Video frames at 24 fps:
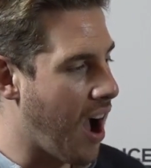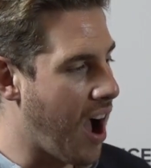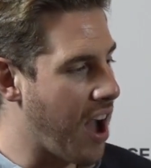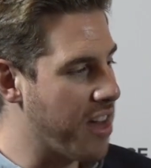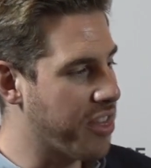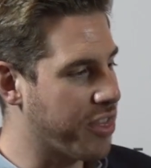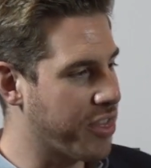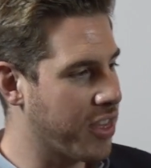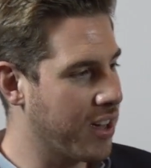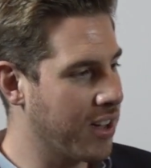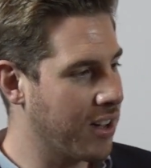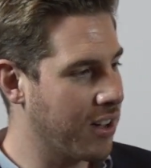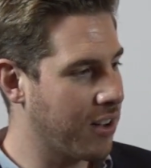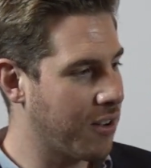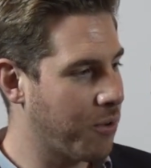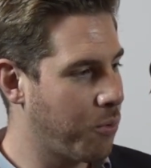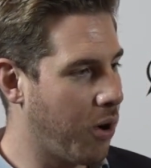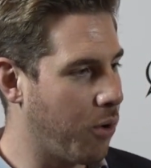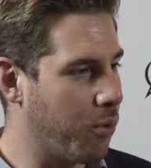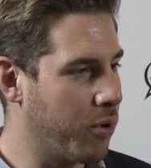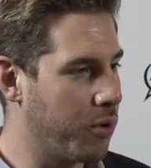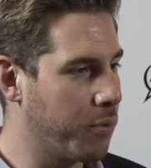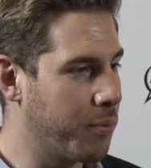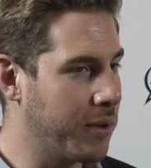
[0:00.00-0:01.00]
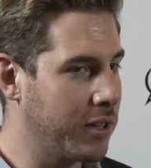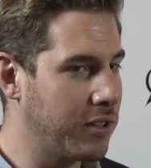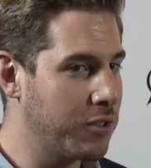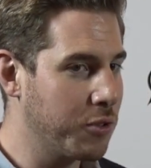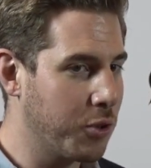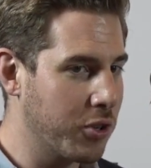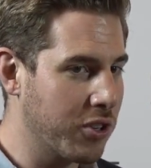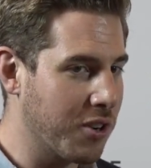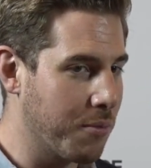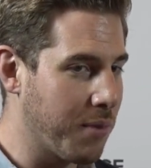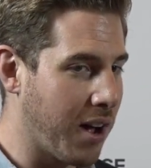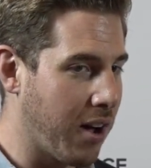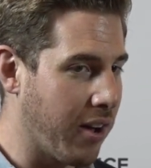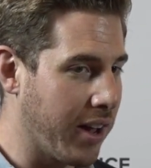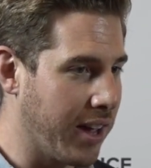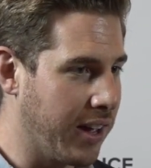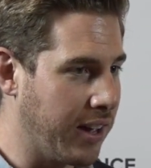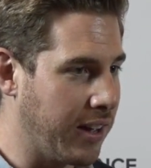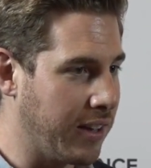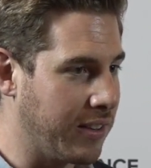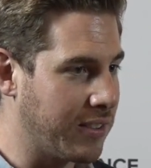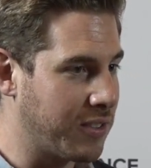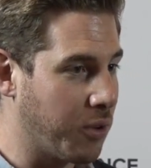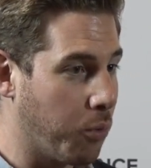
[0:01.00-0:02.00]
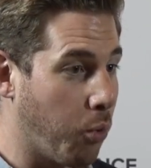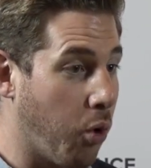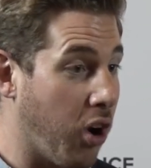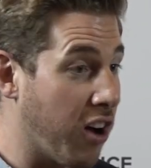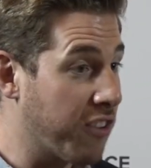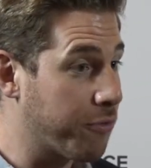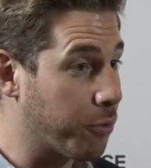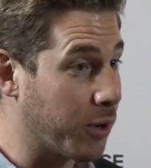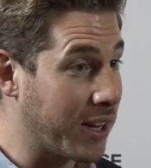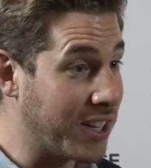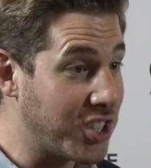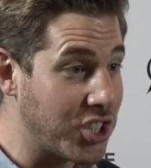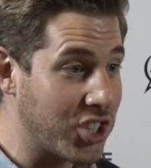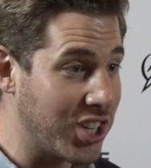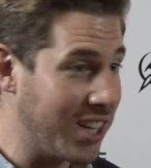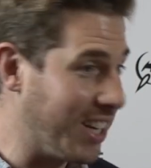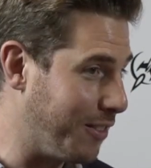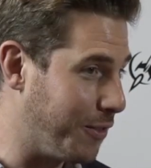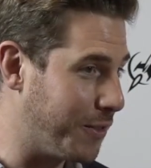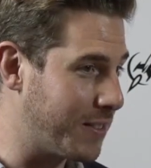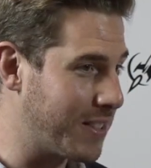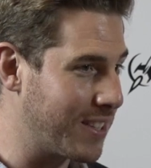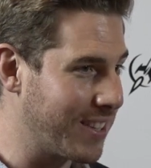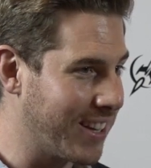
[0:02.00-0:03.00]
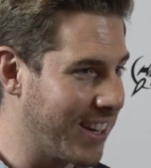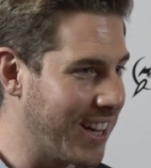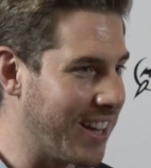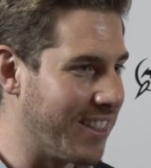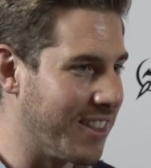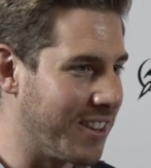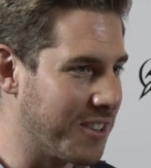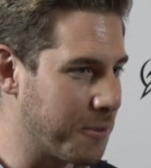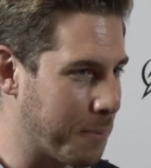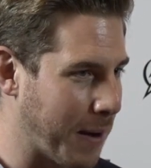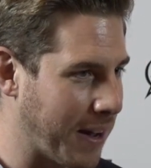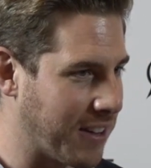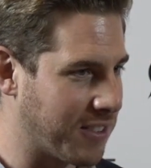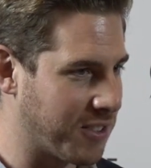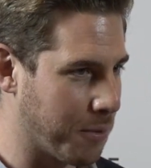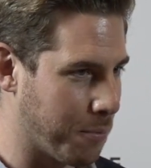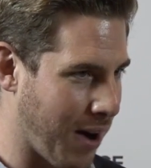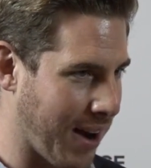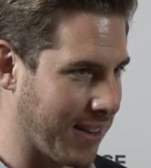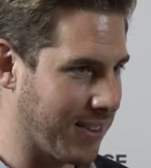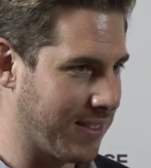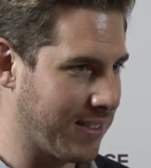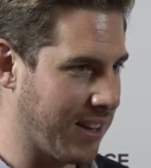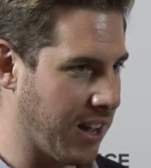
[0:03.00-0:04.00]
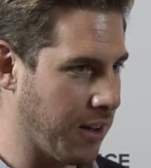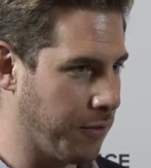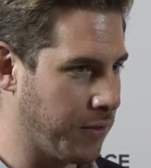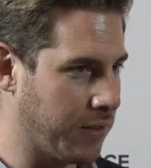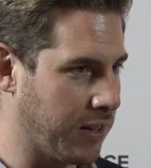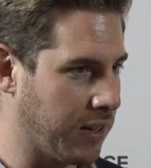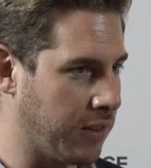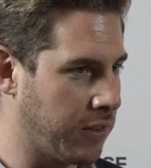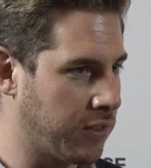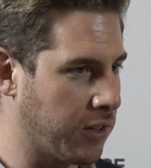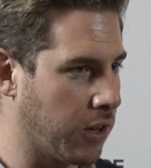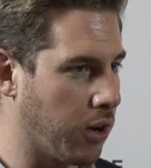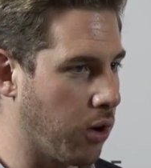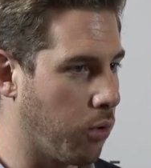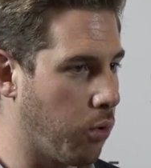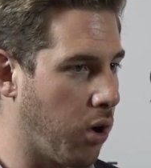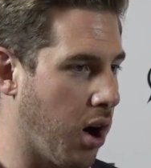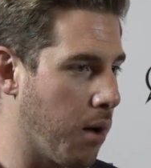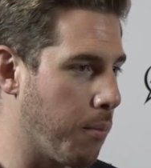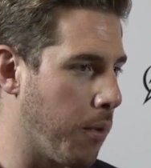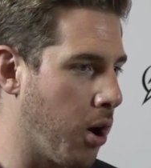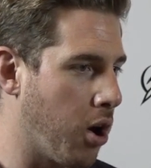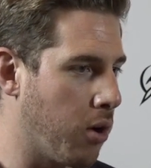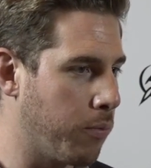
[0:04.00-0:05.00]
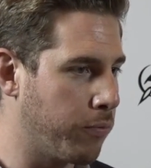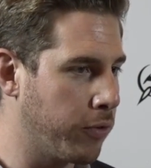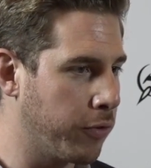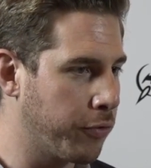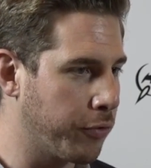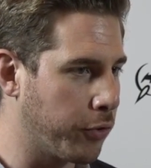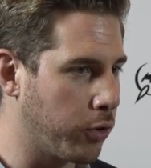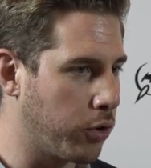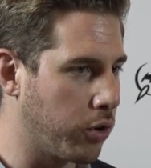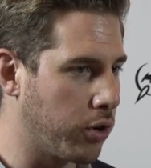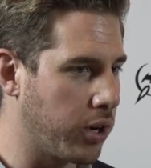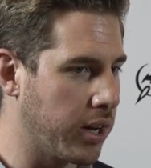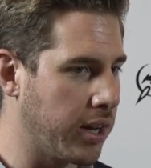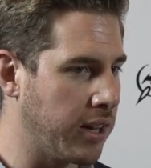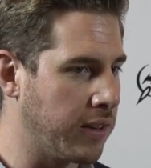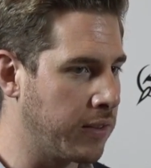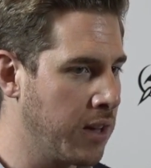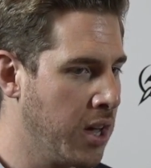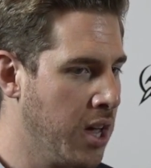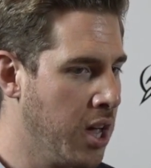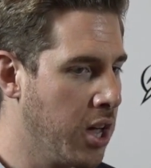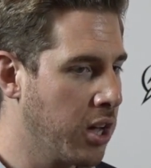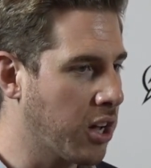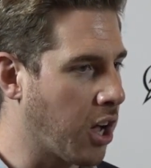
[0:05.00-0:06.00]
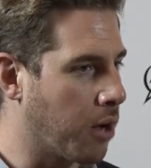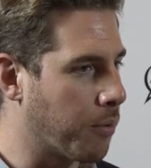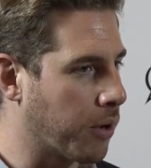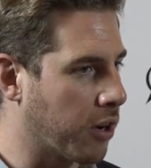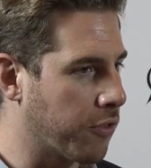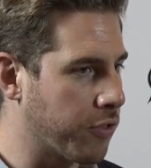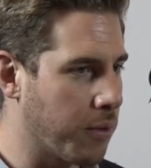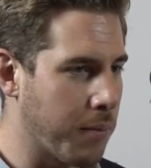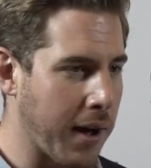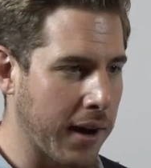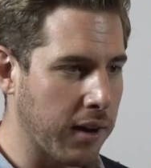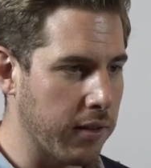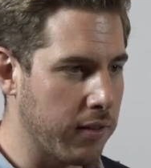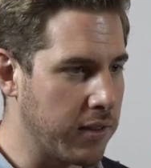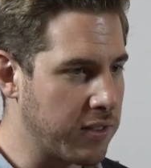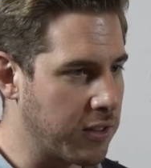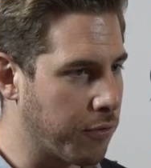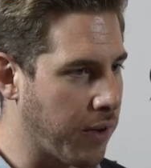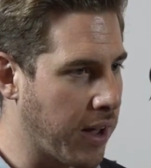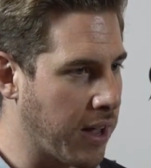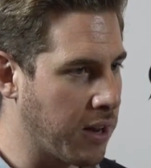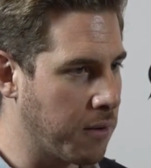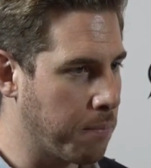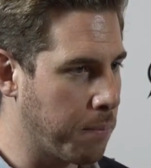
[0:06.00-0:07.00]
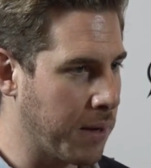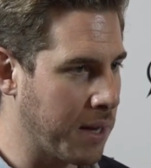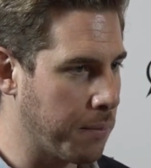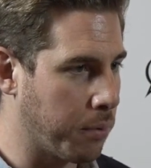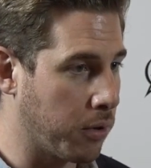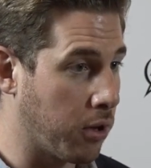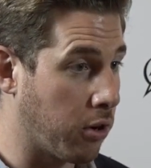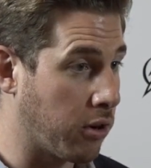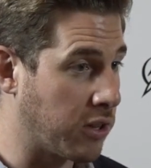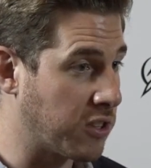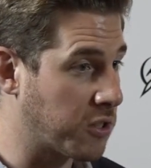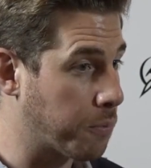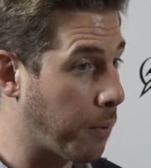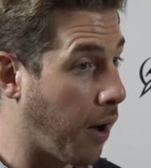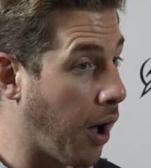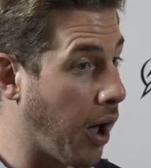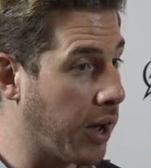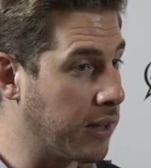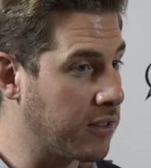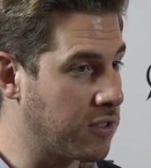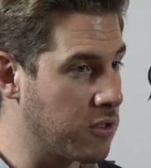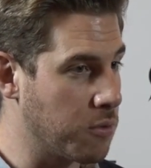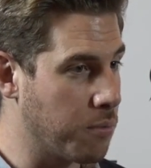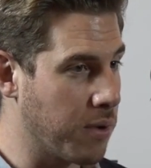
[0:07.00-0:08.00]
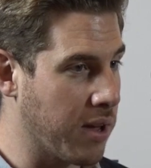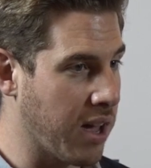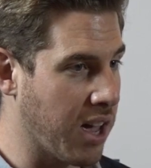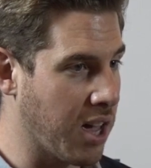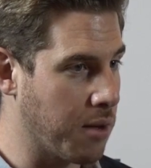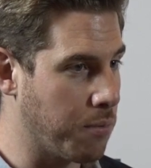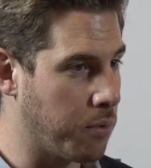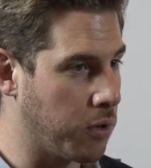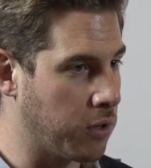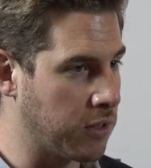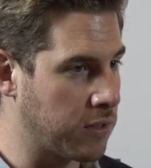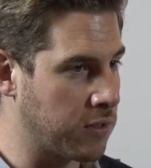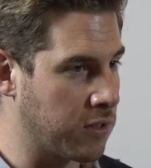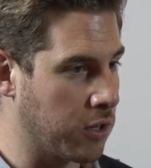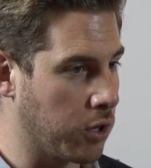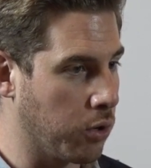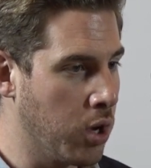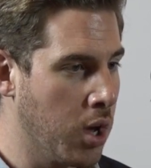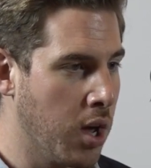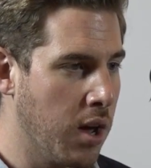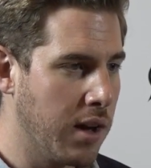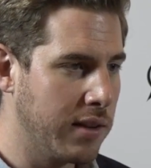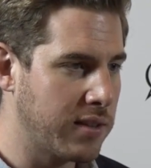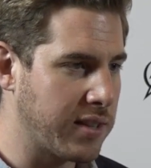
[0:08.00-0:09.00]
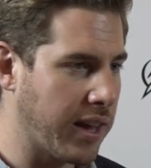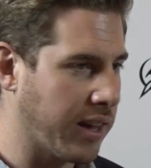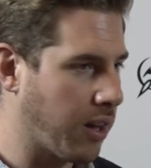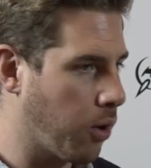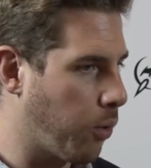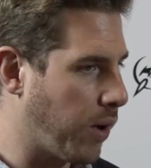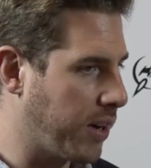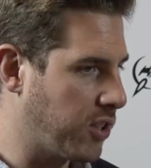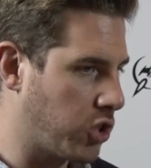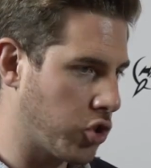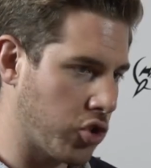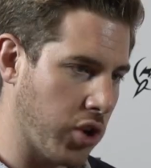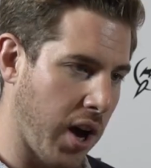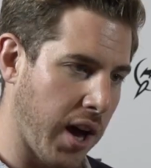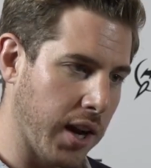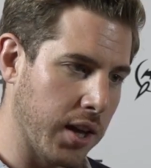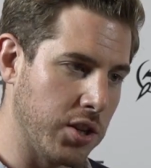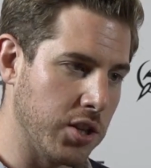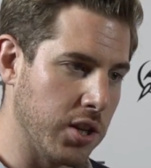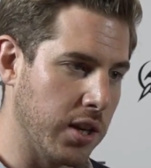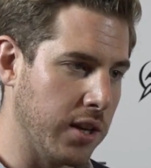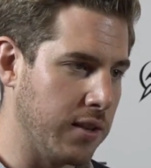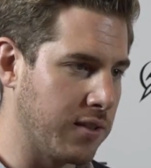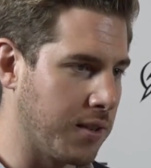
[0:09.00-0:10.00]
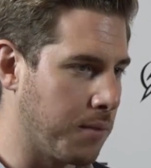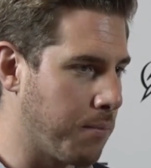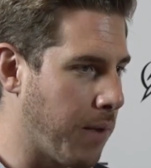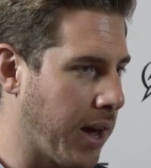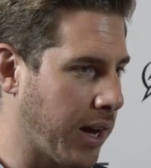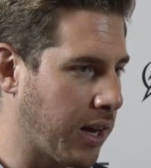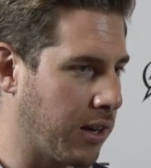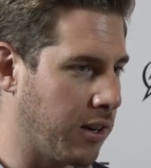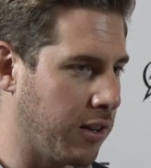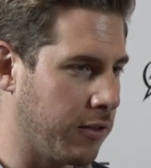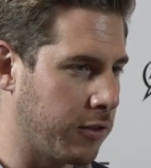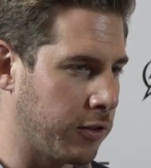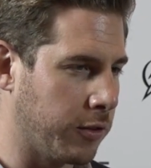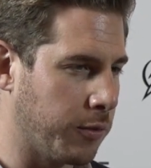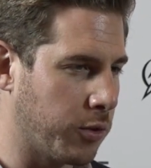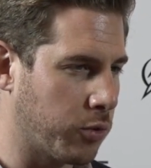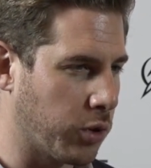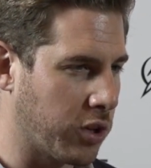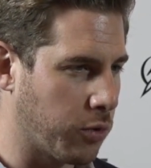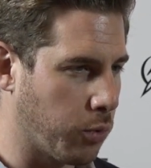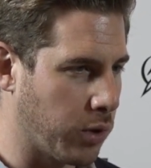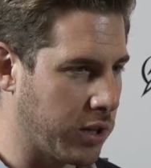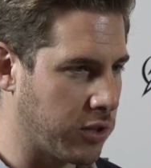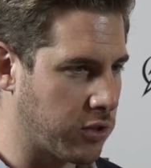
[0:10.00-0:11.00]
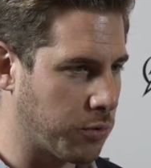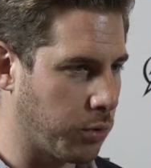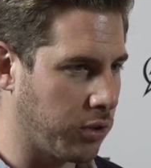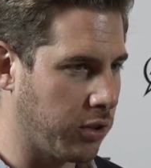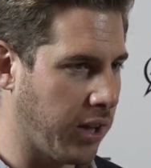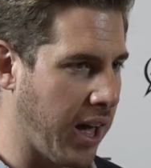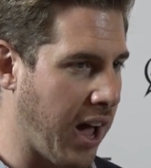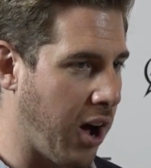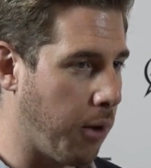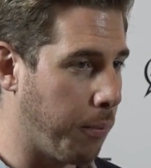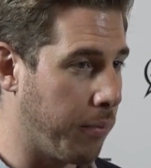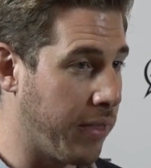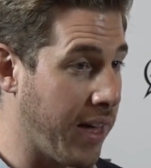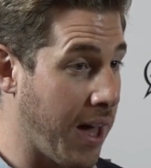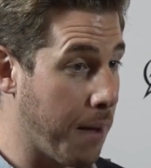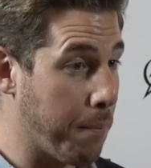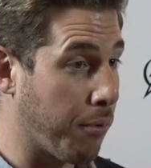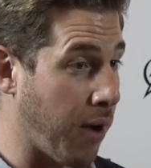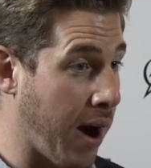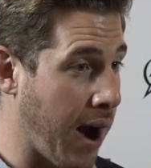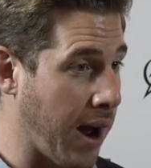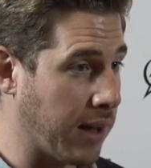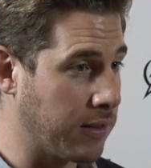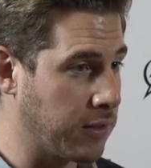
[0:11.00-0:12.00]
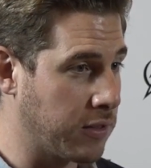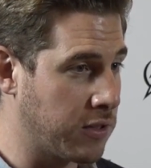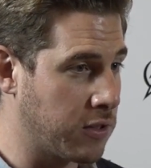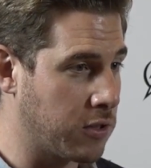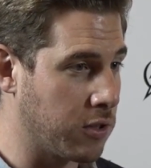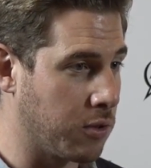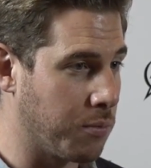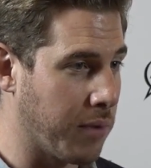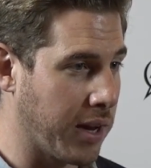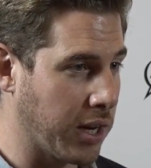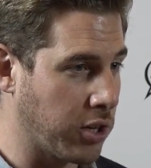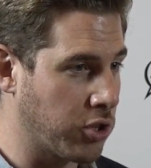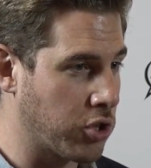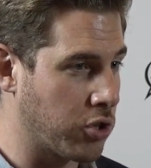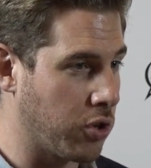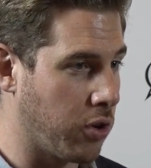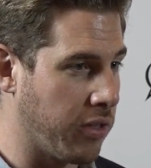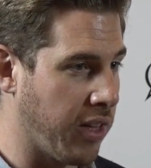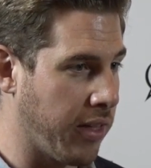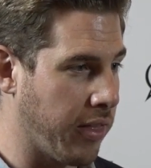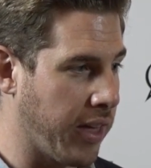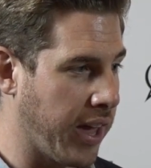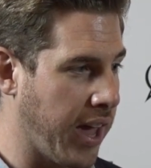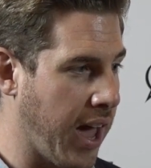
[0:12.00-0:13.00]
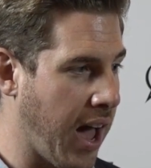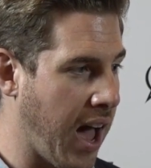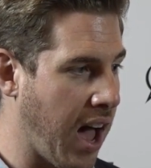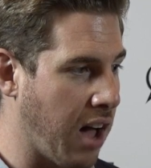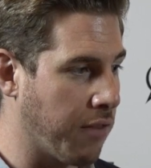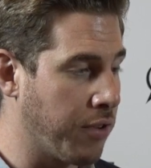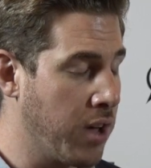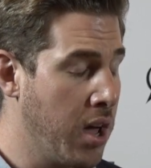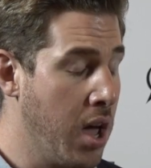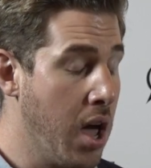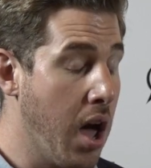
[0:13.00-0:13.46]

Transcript: I think what we'll be talking about is what have we achieved in the space of brand safety. So what I'm hopeful for is, coming off the back of this event, people are inspired to be able to take away strategies and mechanisms with which will help their brands to make sure that they have